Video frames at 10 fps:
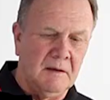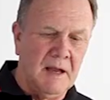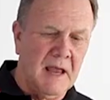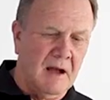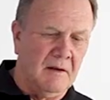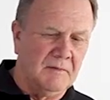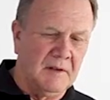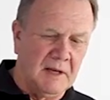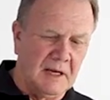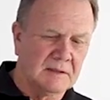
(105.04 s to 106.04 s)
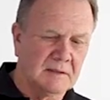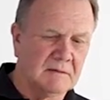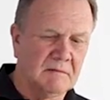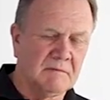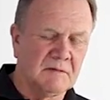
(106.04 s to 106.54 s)
Now, the next
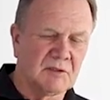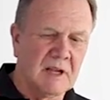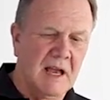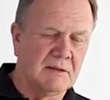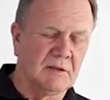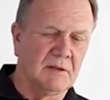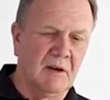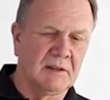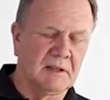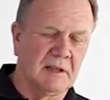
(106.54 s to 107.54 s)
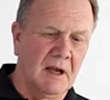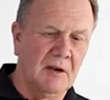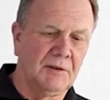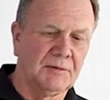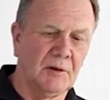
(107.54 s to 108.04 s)
stage I'd like to
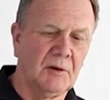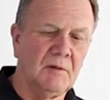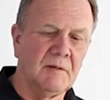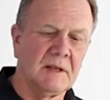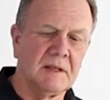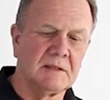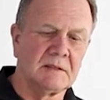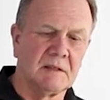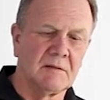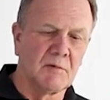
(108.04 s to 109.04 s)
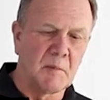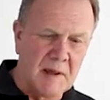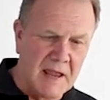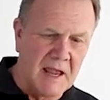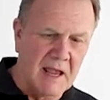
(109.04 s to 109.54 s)
go through is the
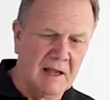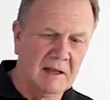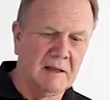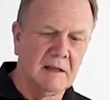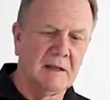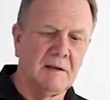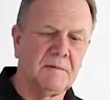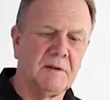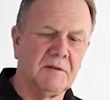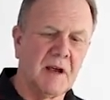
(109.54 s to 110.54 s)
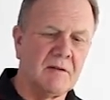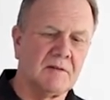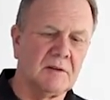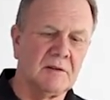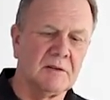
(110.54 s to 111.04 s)
repair. If you don't
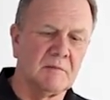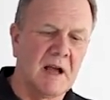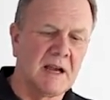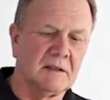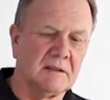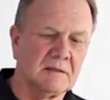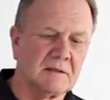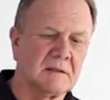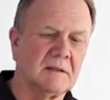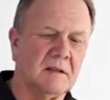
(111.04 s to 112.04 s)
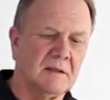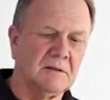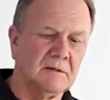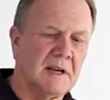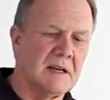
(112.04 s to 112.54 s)
do the maintenance,
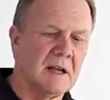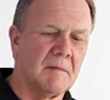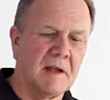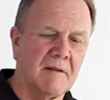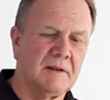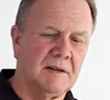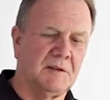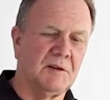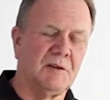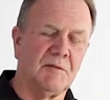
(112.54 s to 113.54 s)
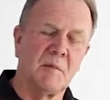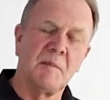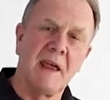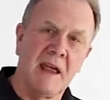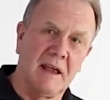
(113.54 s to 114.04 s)
you'll end up having to do the
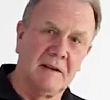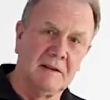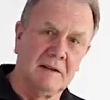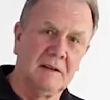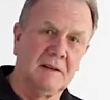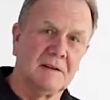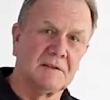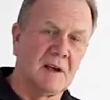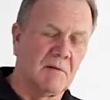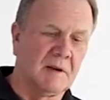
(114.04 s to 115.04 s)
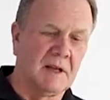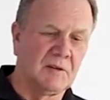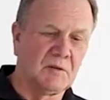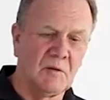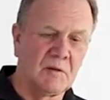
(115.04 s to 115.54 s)
repair. So we're going
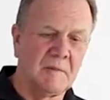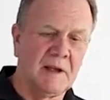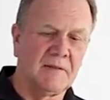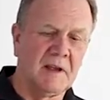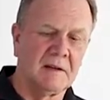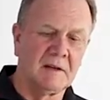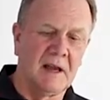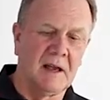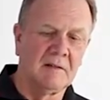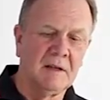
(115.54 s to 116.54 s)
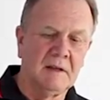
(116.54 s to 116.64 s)
to talk about that now.